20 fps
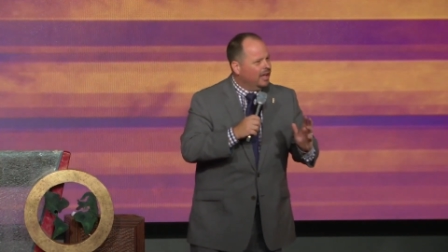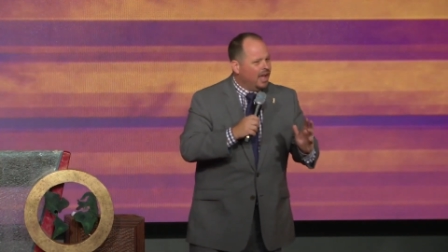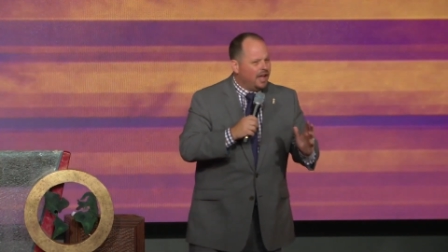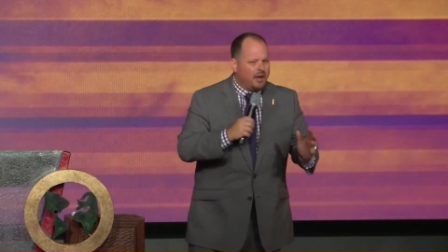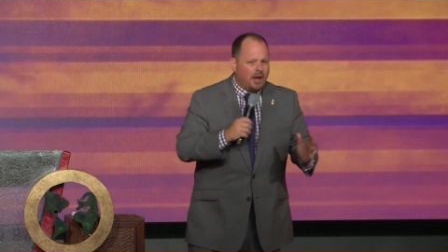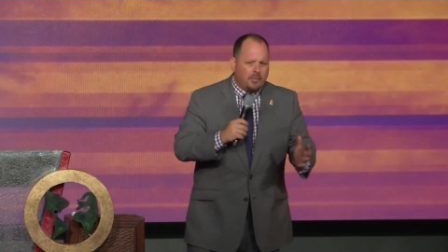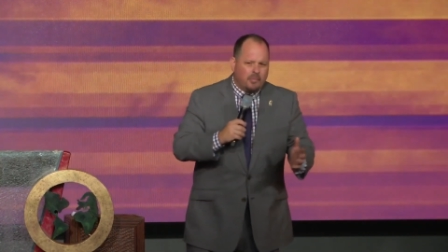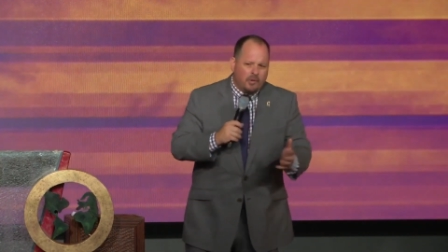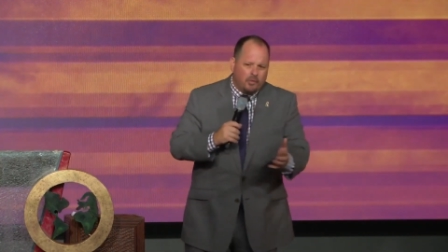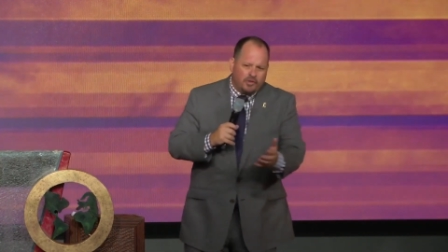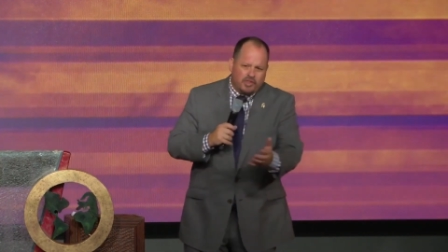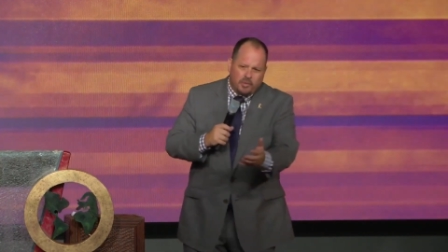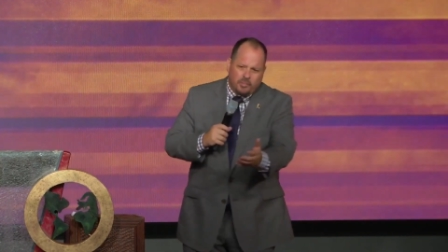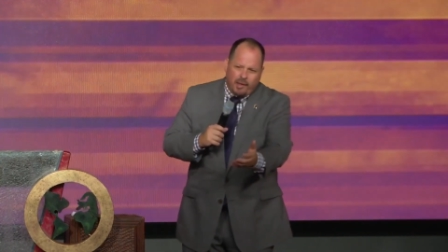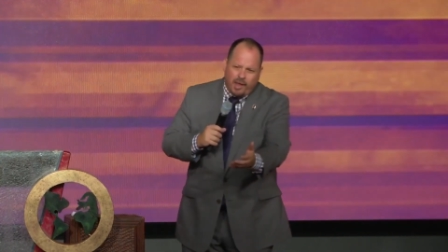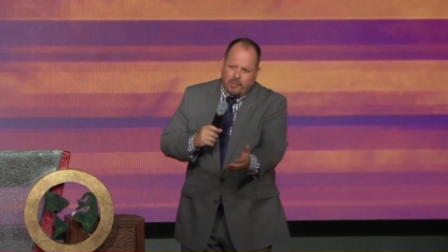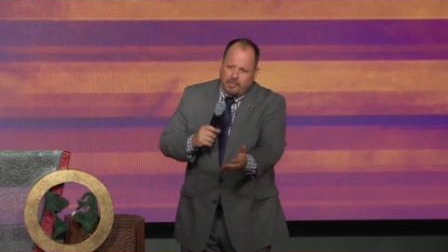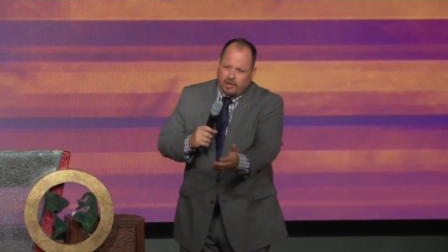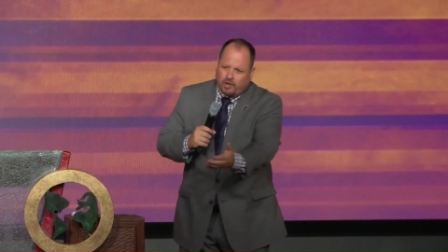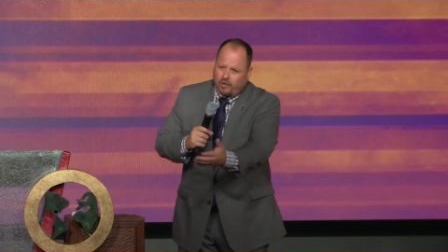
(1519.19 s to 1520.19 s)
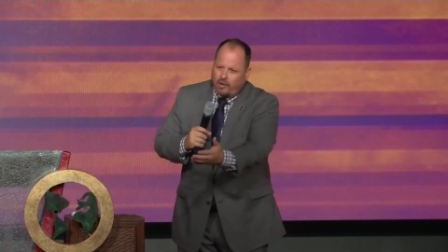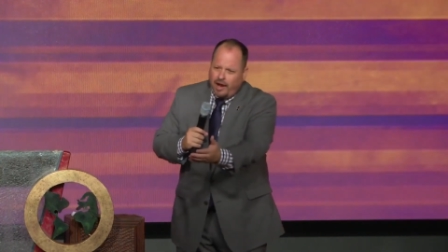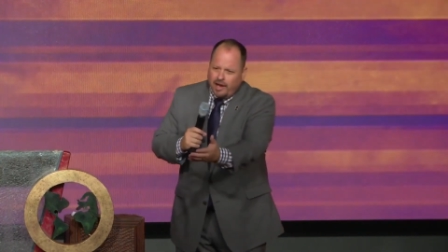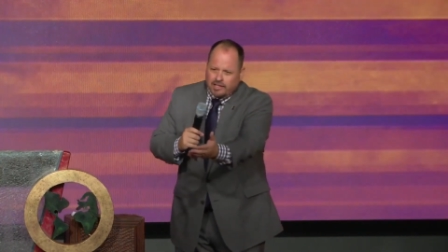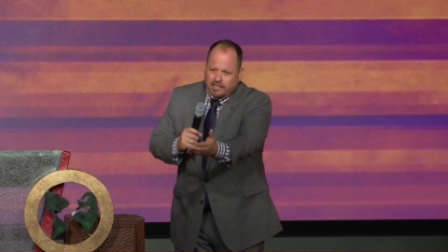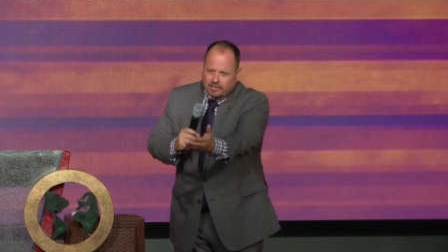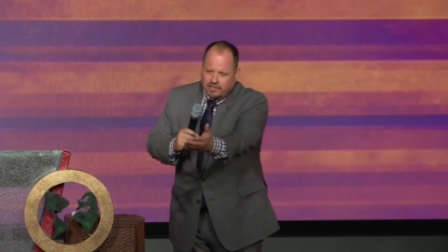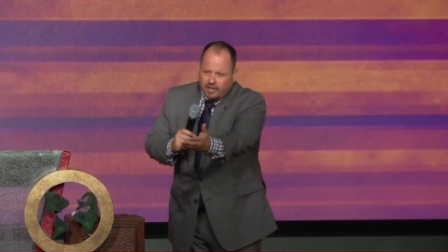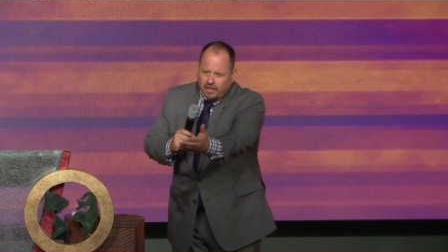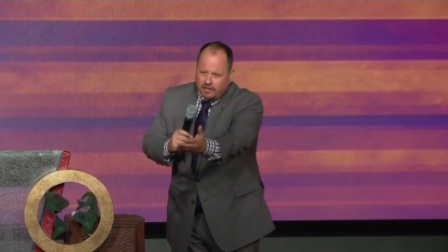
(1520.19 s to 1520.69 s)
I mean, when the baby
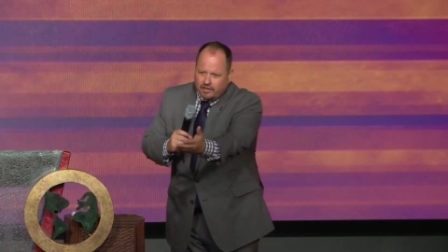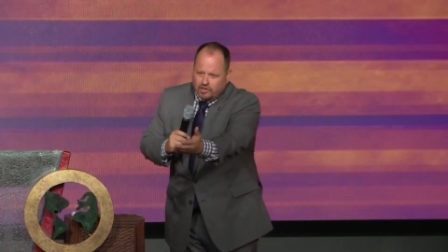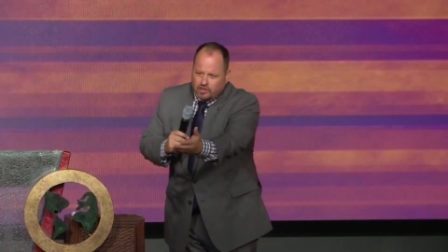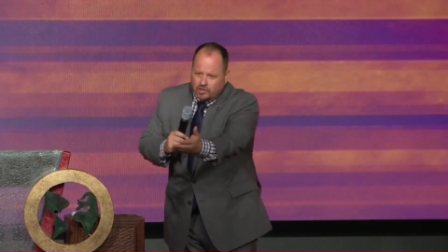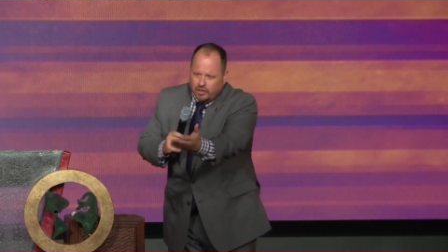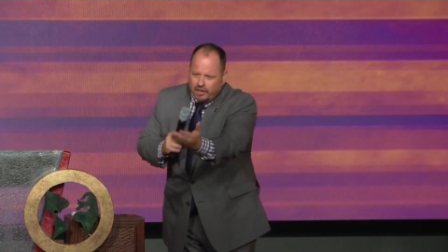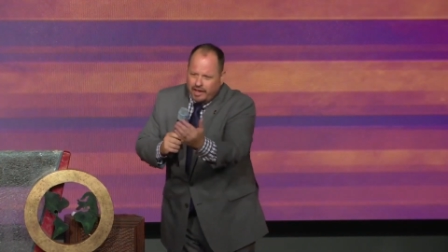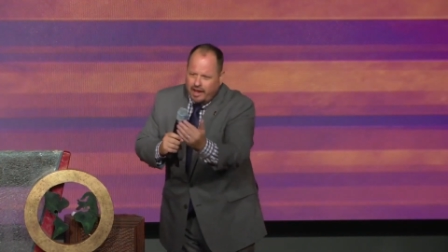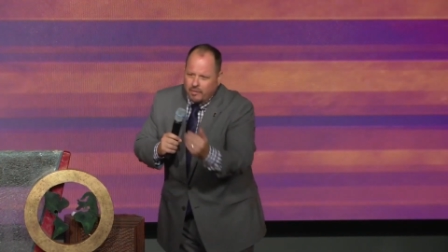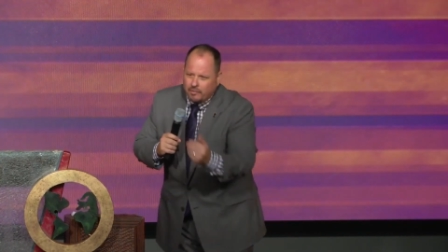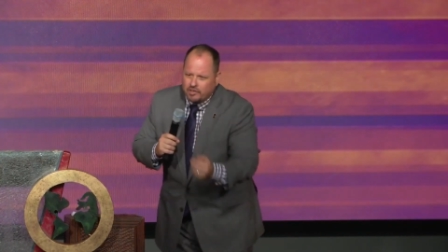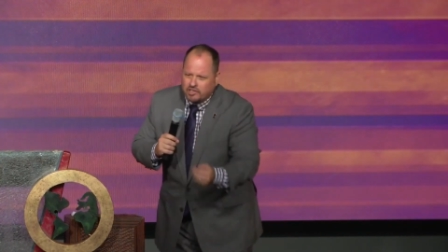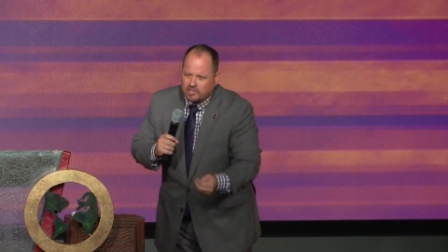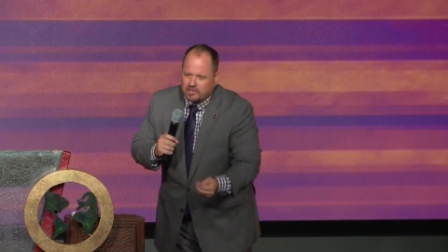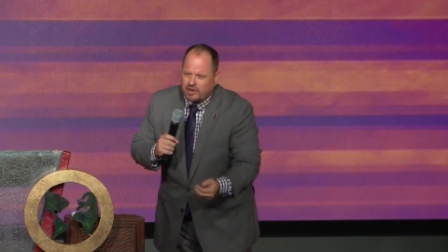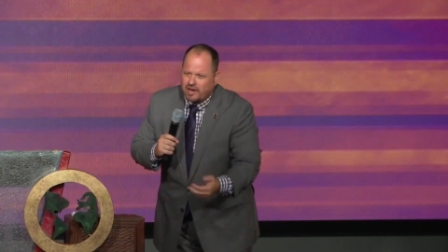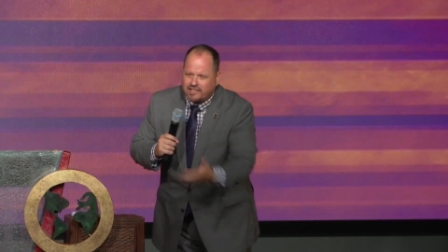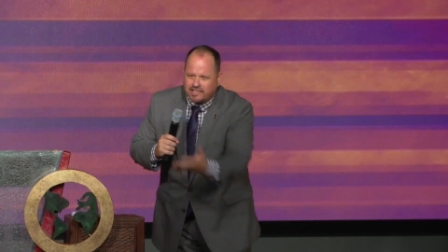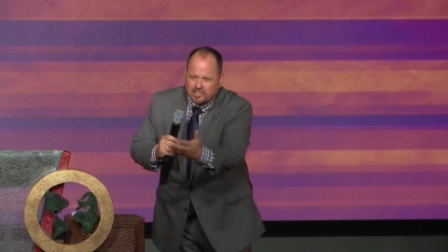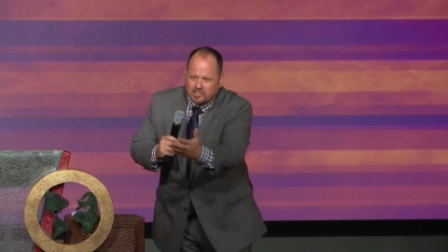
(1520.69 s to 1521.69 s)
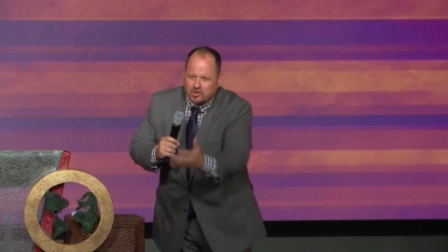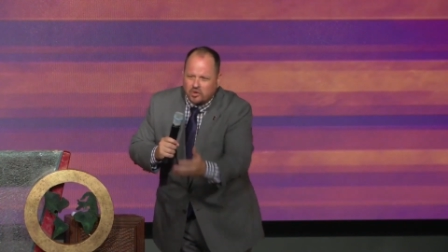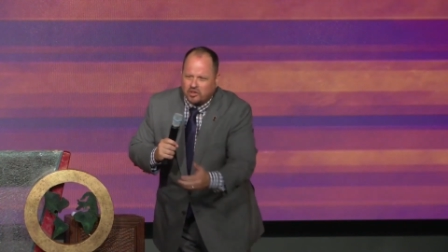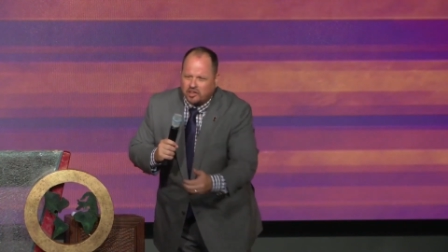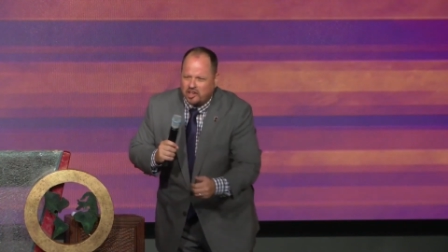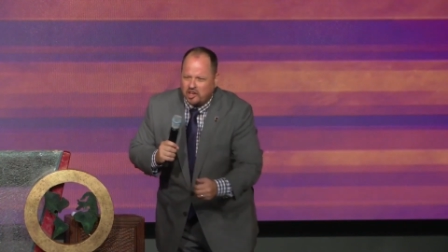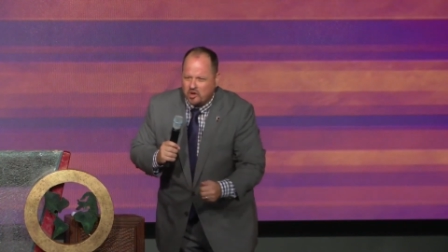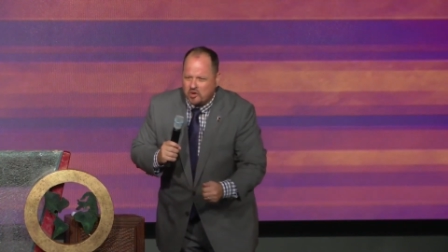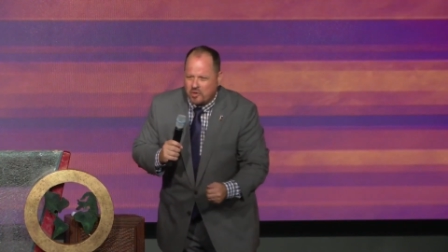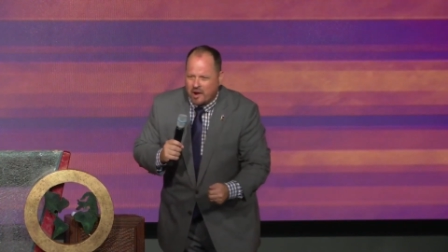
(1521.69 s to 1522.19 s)
cries, uh, Juliet, when she cries, it's so
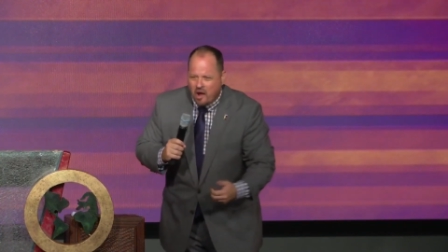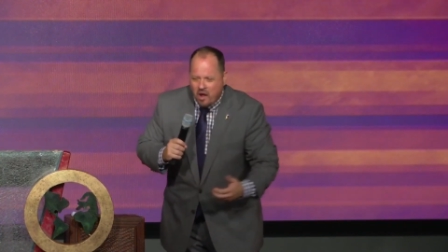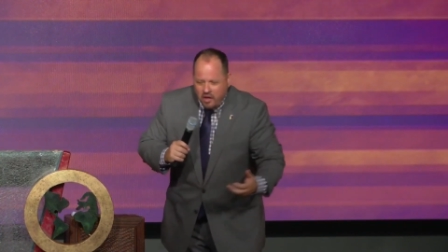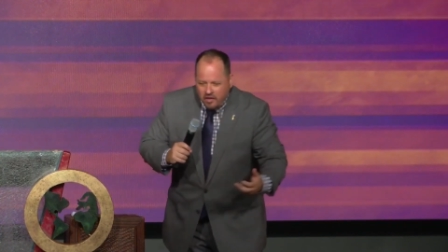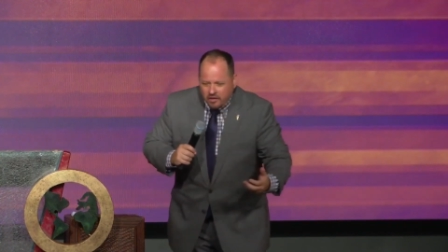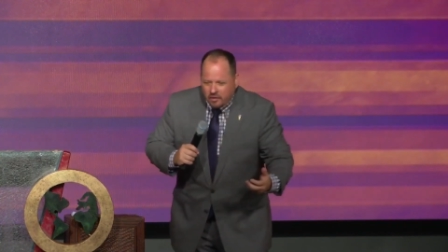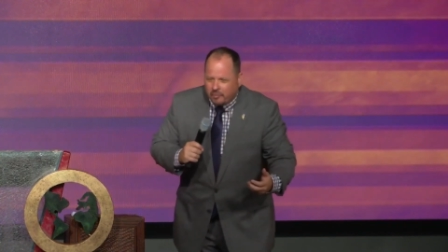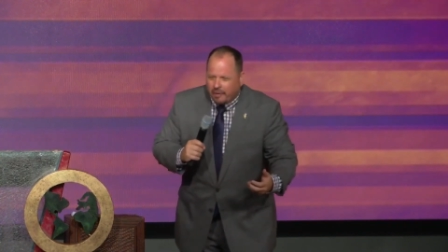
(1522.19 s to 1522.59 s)
cute, right?